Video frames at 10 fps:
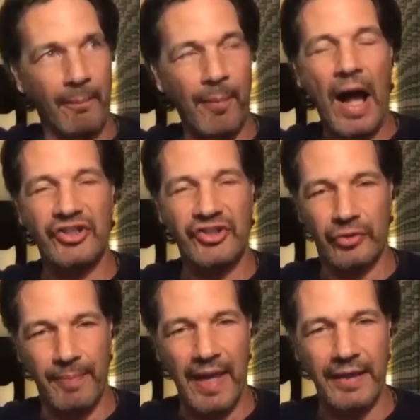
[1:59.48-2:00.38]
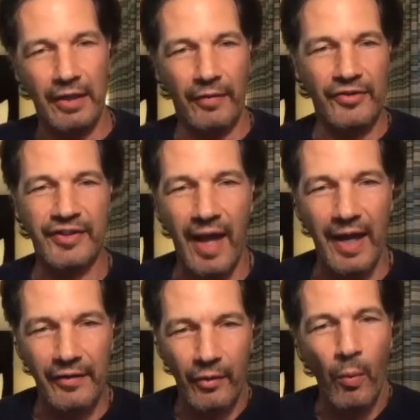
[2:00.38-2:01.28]
boxer painted on the side
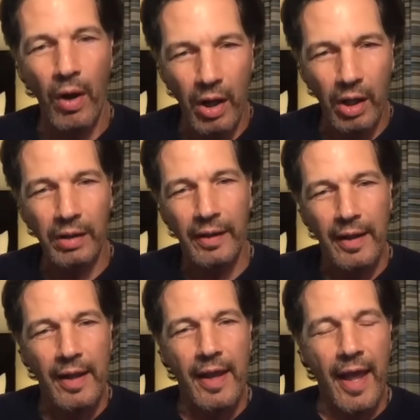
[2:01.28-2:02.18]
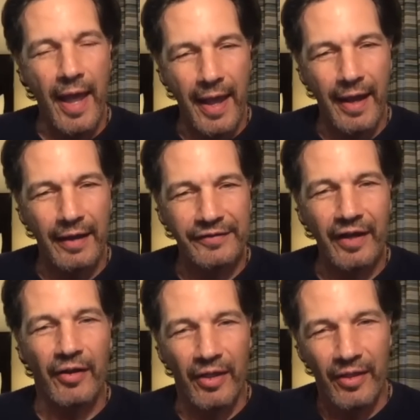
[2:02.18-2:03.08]
of the wall, and
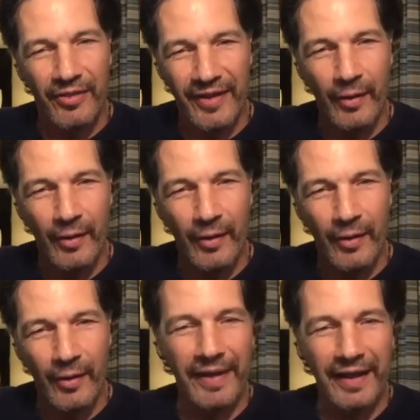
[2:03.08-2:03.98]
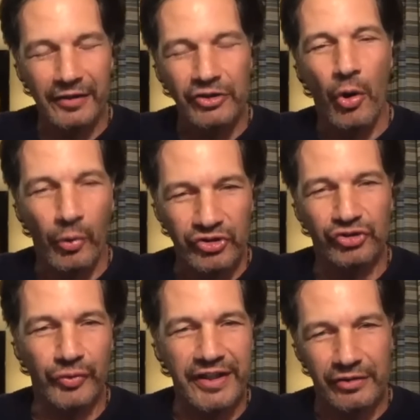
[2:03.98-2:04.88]
they were filming No
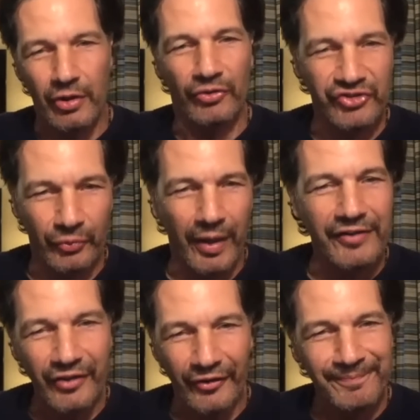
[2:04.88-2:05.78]
Retreat, No Surrender